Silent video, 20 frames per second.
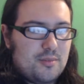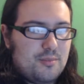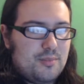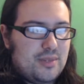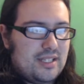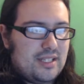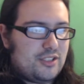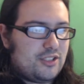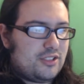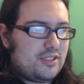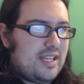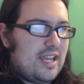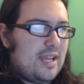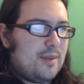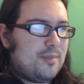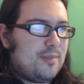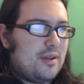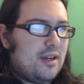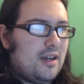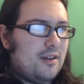bit just
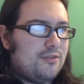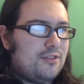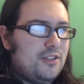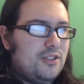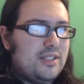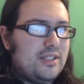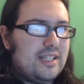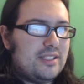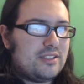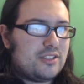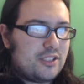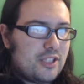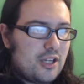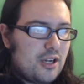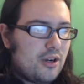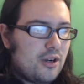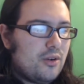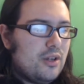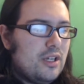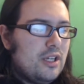came a few days
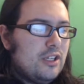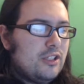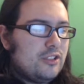ago,